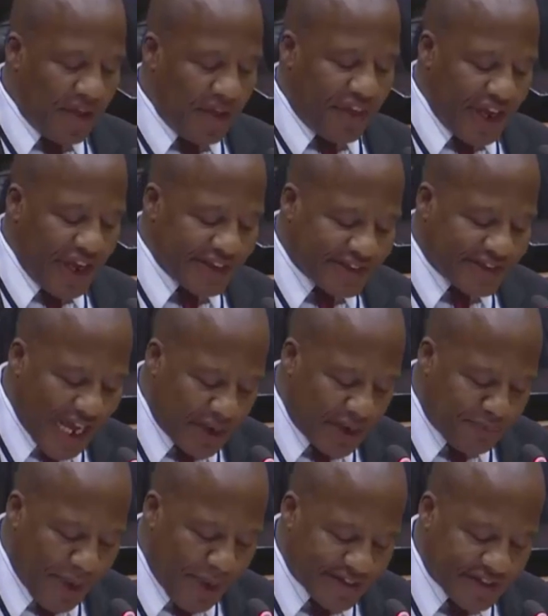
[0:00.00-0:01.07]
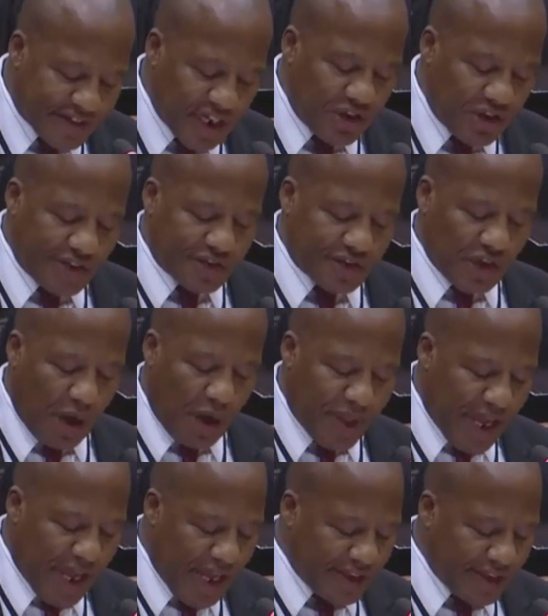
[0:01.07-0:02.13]
These setbacks did not stop
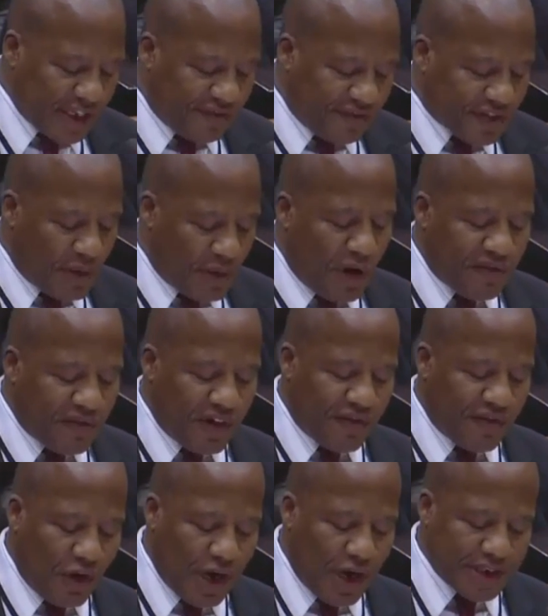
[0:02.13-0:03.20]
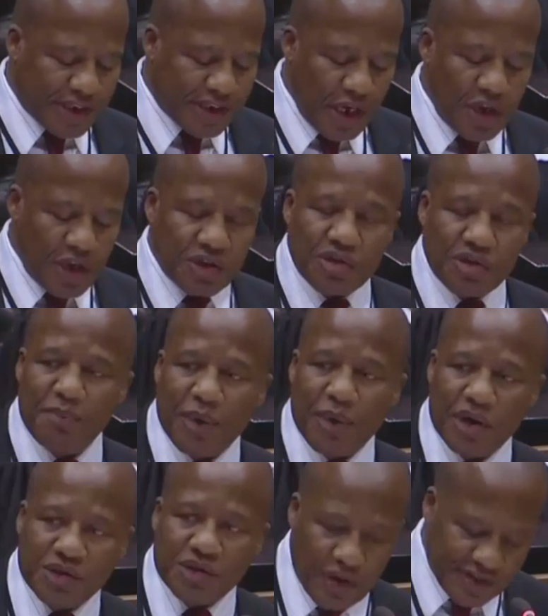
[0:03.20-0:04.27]
the ANC from moving forward to
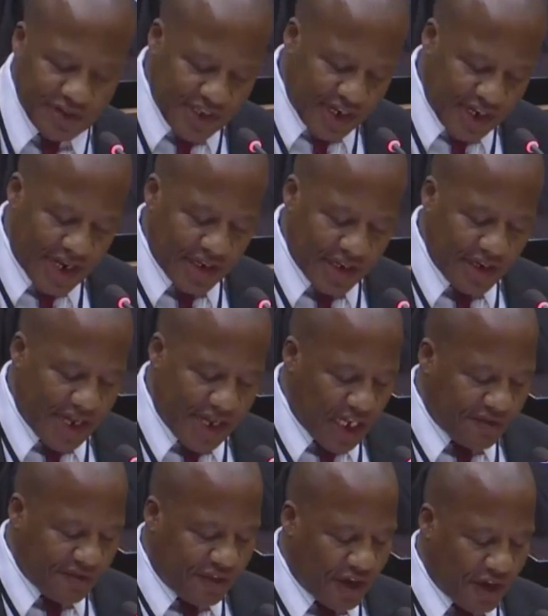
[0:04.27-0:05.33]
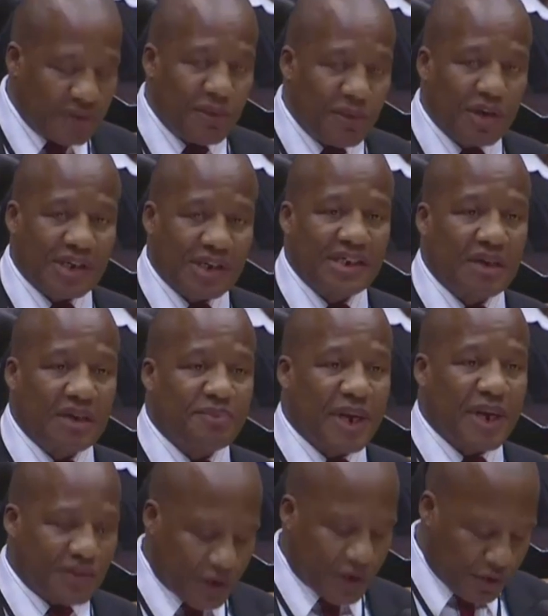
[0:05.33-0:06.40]
produce the 1994 democratic
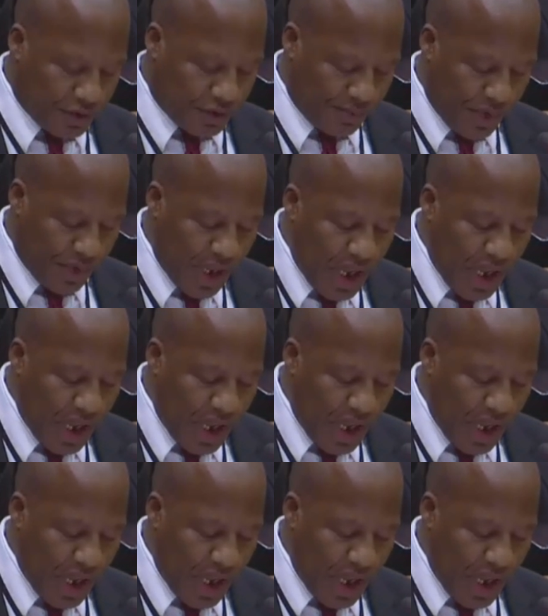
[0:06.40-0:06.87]
breakthrough.